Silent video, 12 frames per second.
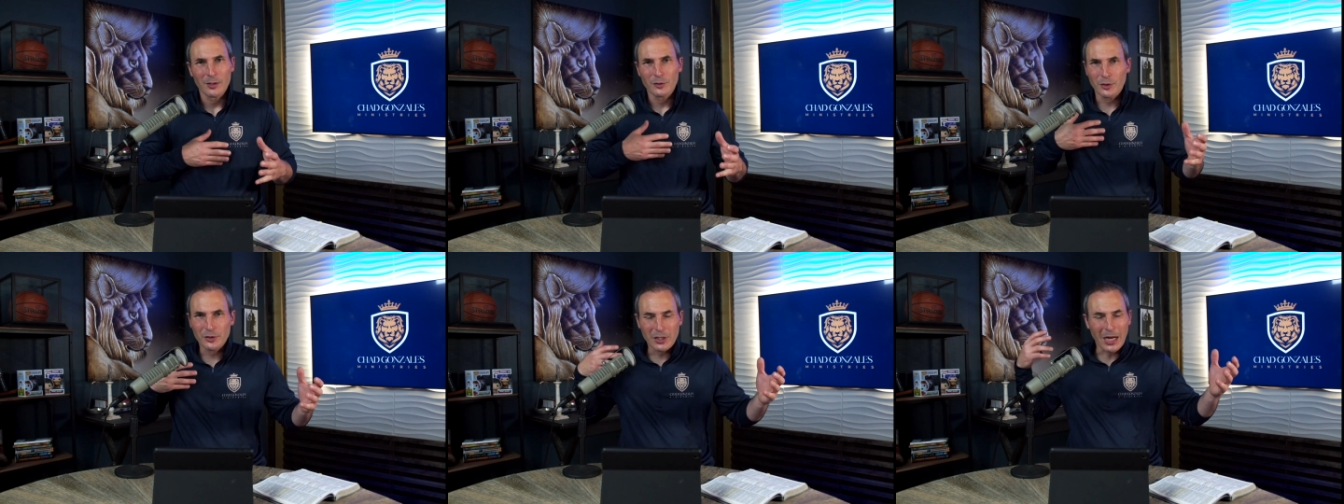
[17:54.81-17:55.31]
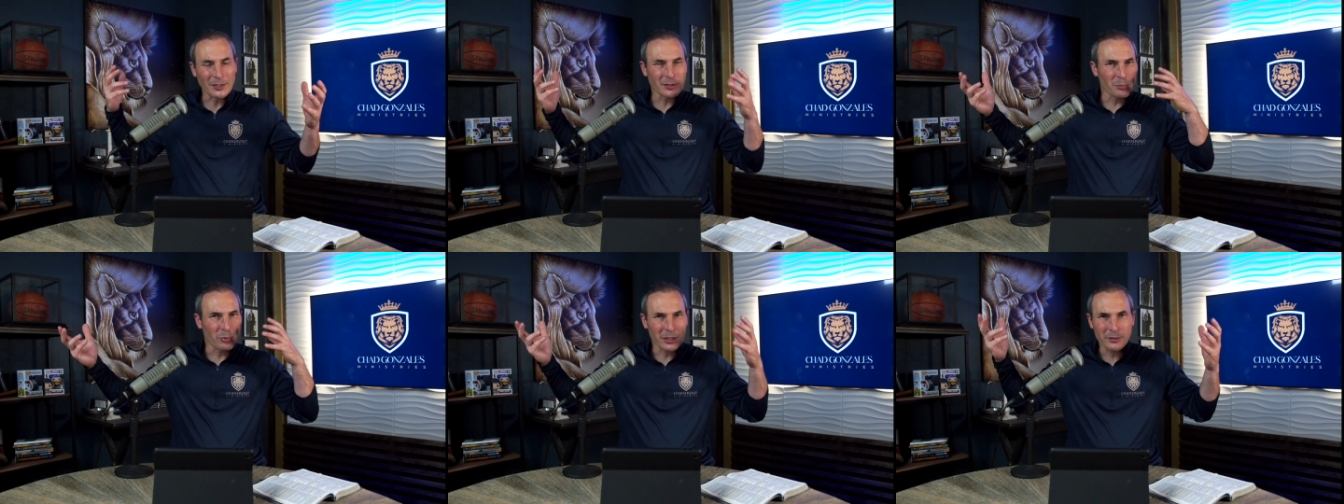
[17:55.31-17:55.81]
Just
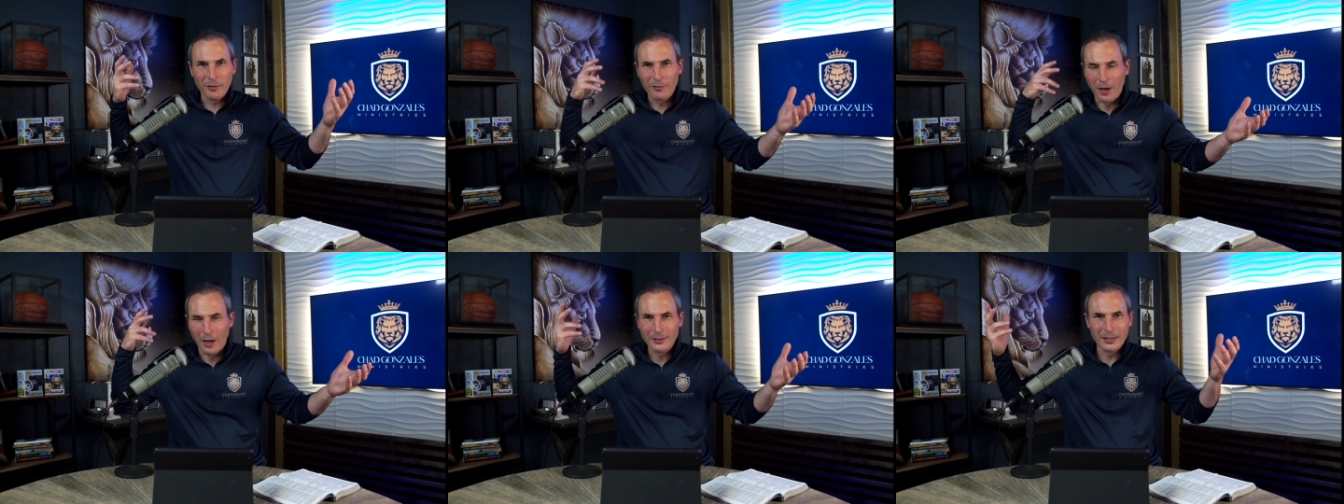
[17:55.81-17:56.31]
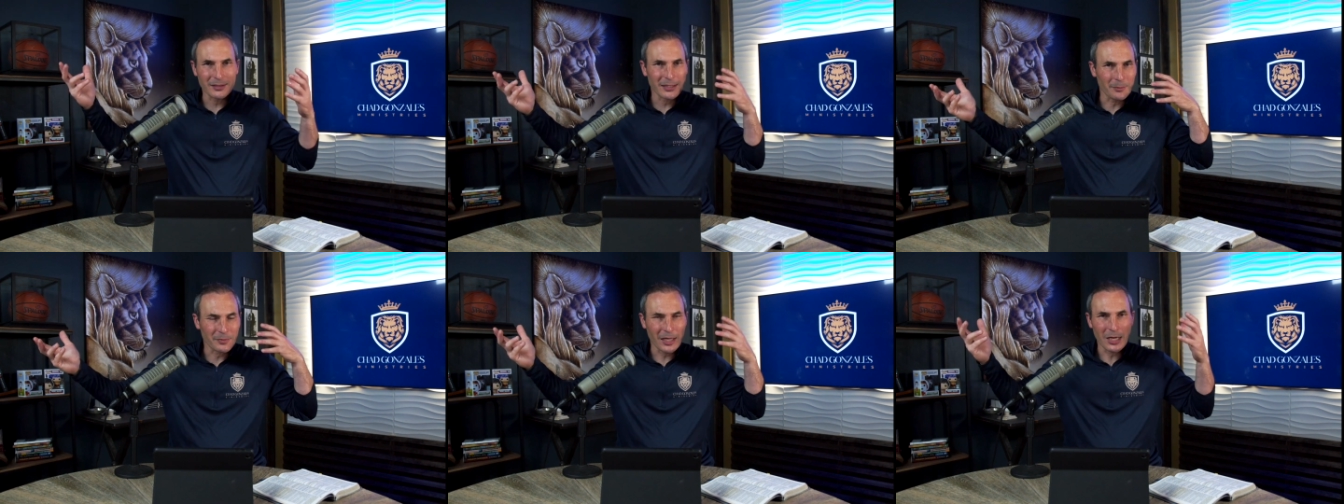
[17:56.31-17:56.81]
constantly bringing the thoughts and
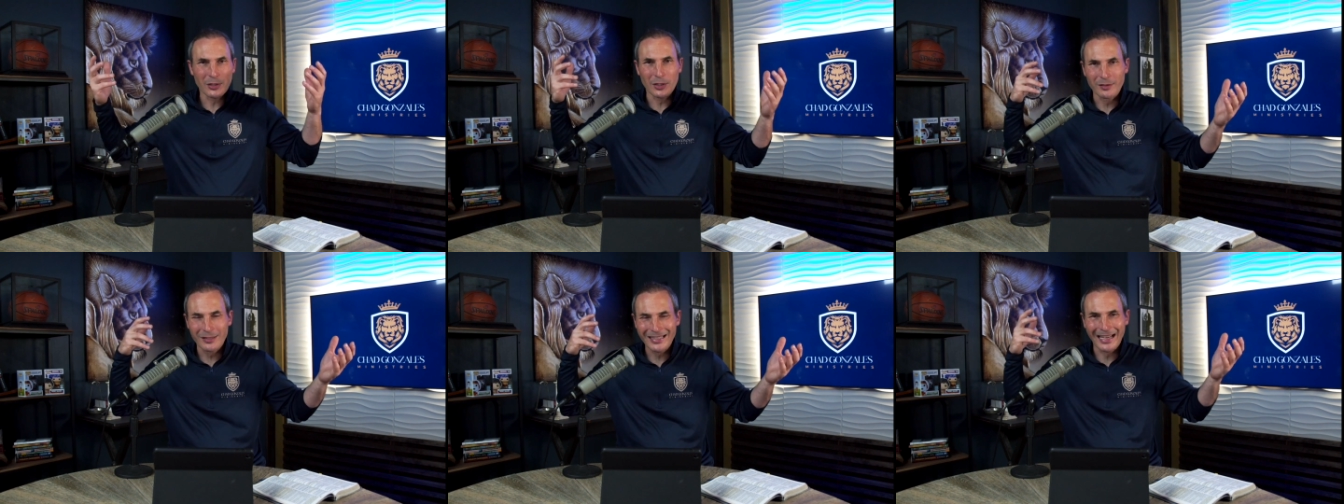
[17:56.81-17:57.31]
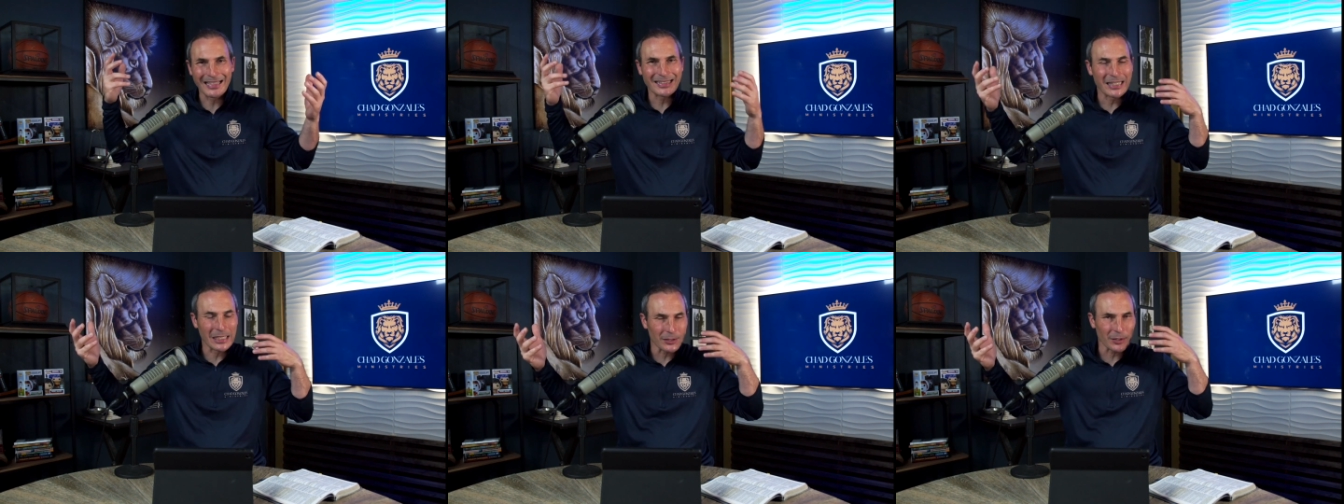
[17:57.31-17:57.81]
temptations, the
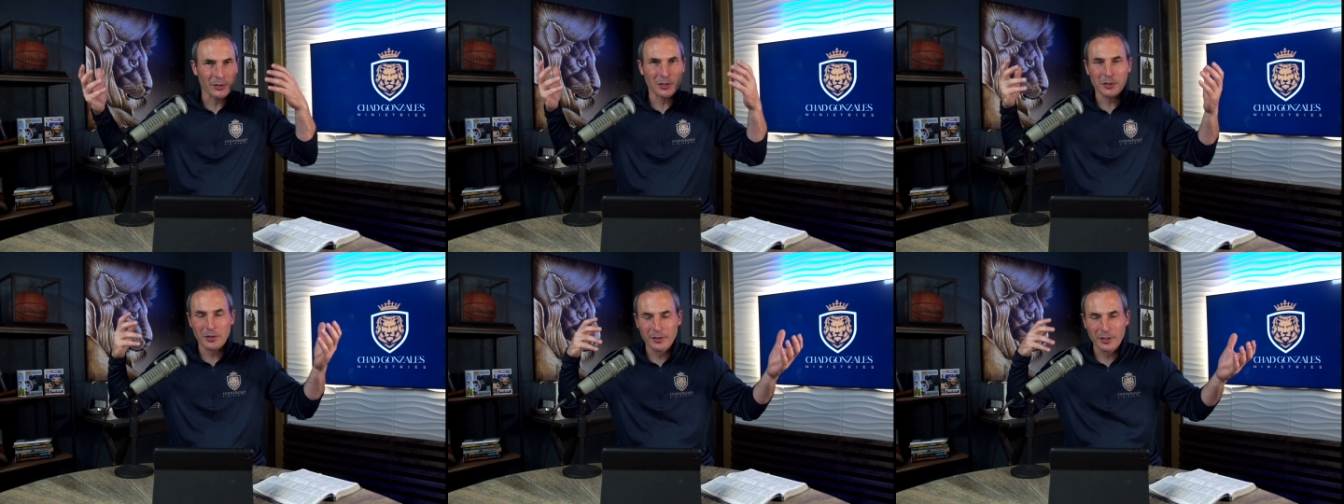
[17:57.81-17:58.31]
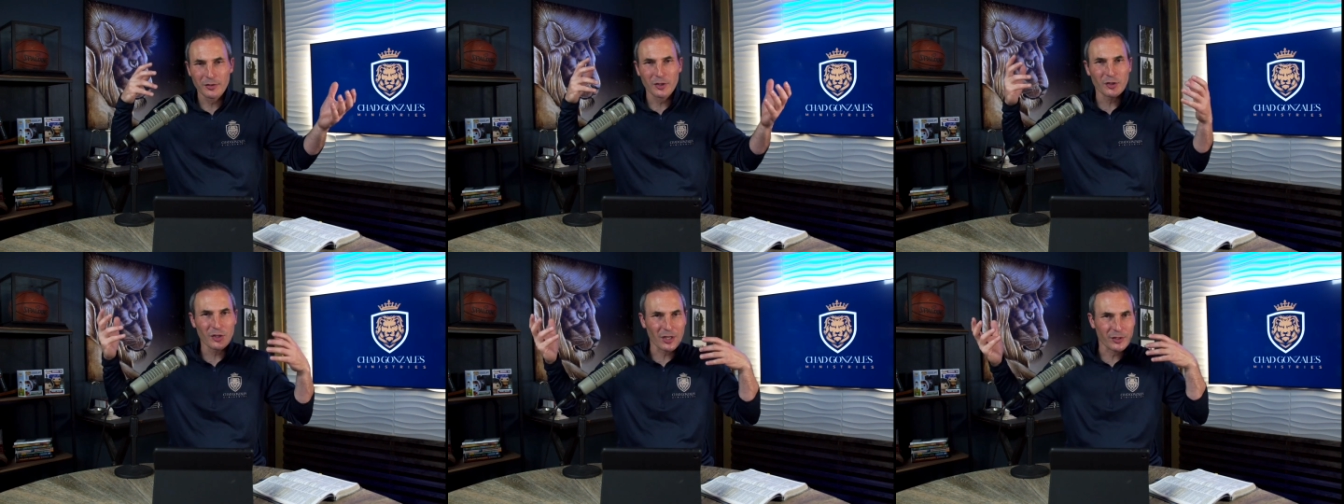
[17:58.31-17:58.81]
ideas and su- the
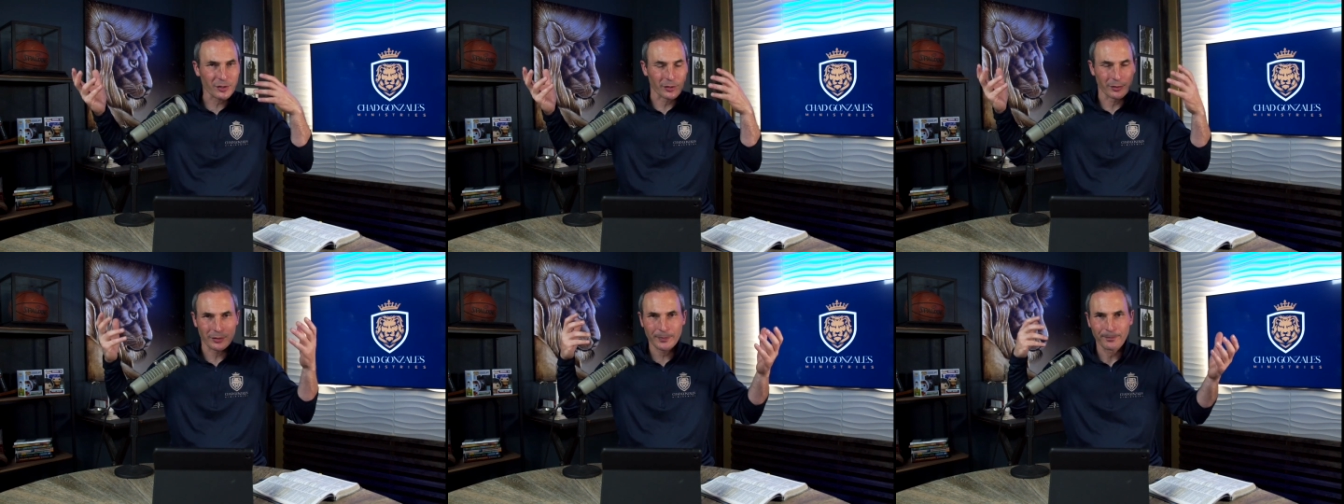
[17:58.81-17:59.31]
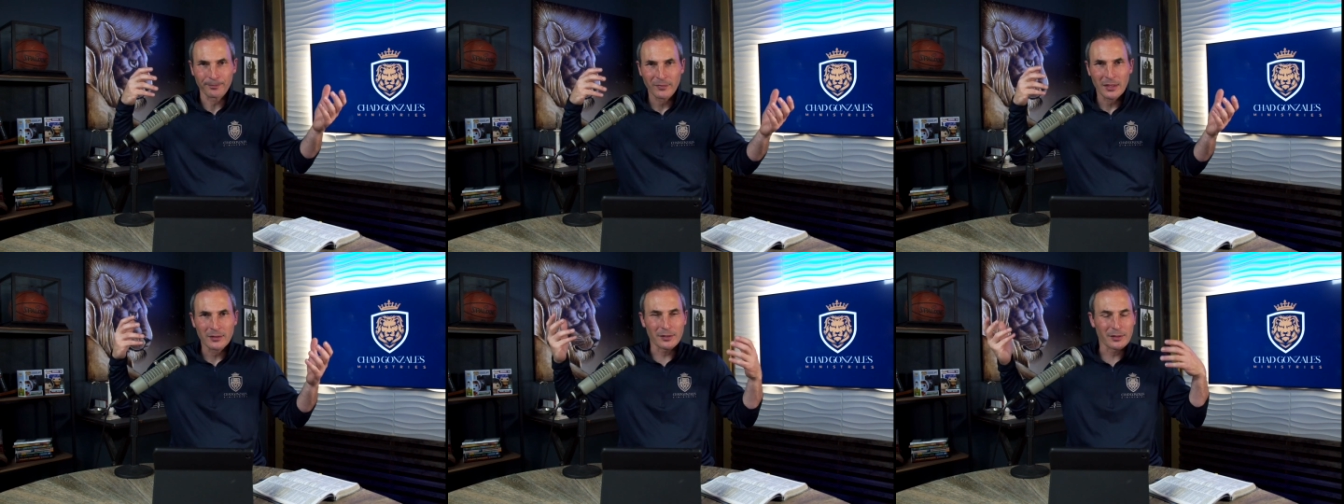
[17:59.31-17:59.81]
suggestions
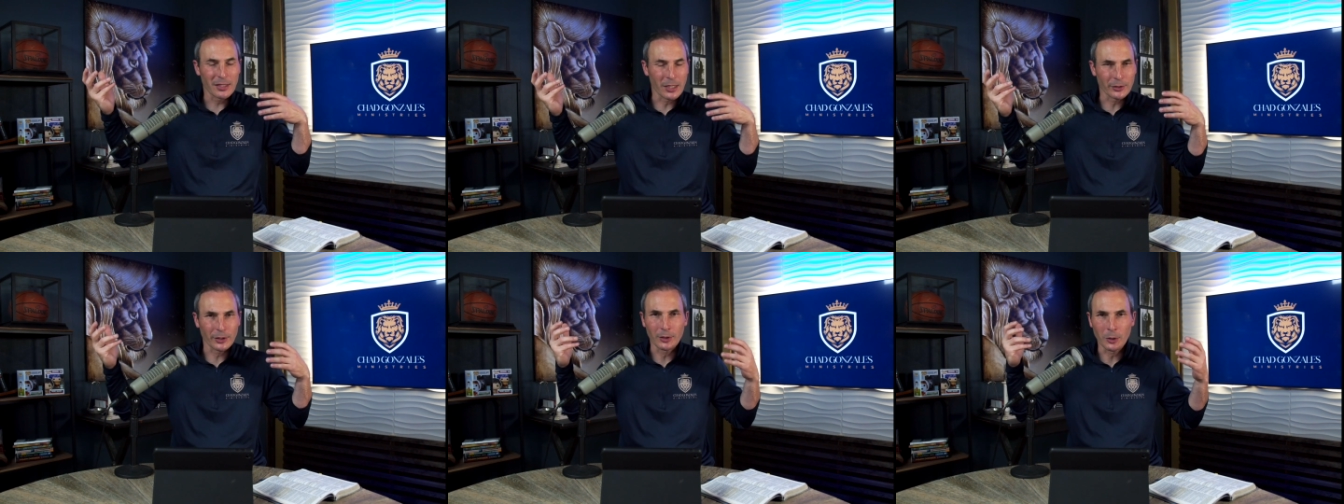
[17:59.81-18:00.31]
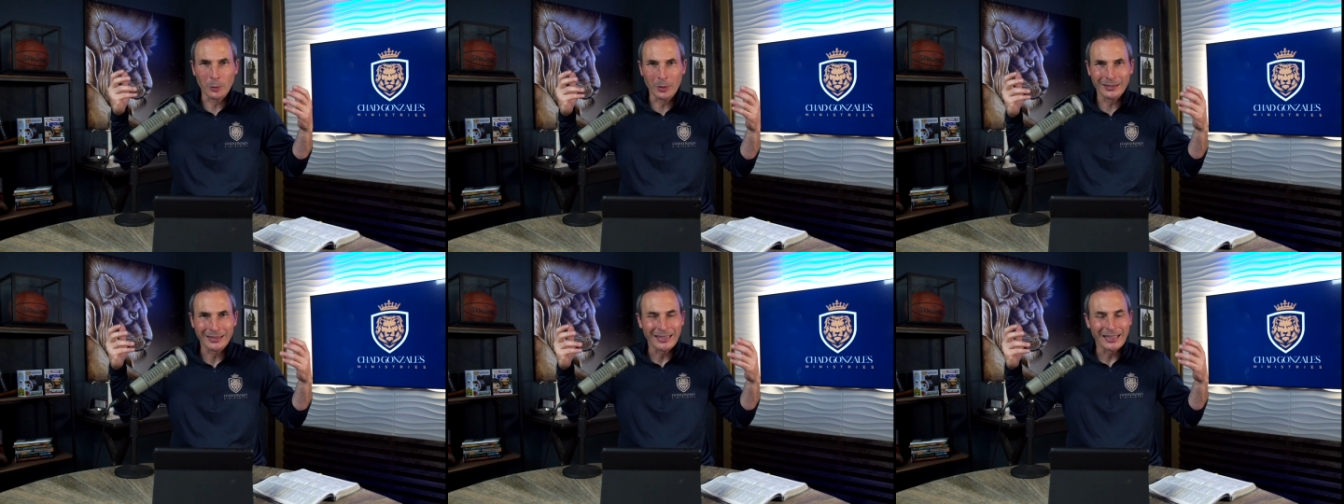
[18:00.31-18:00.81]
to tell you, you know
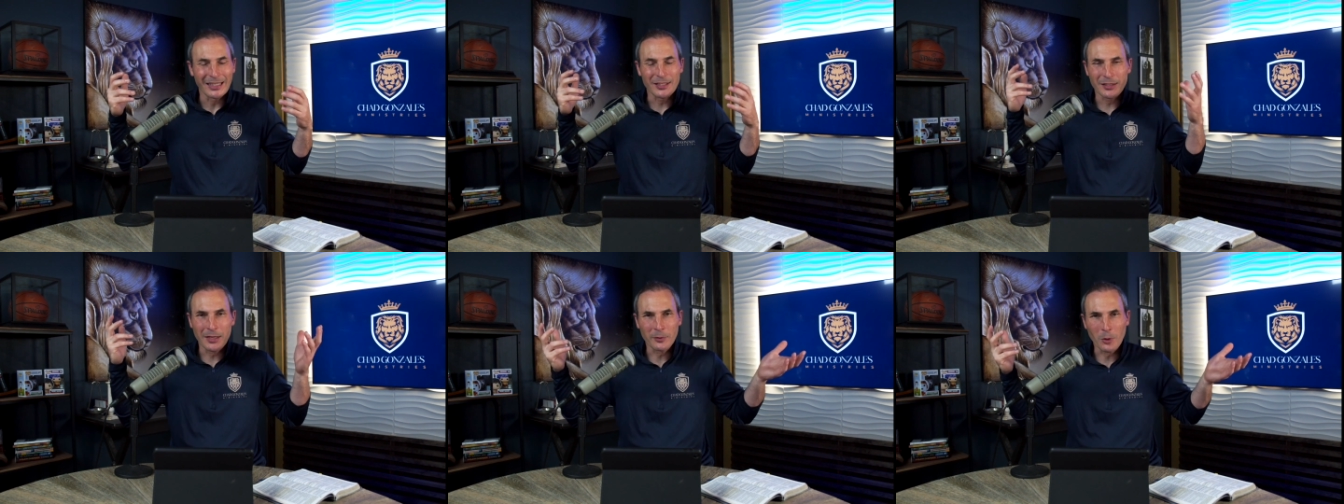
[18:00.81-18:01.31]
what? It's never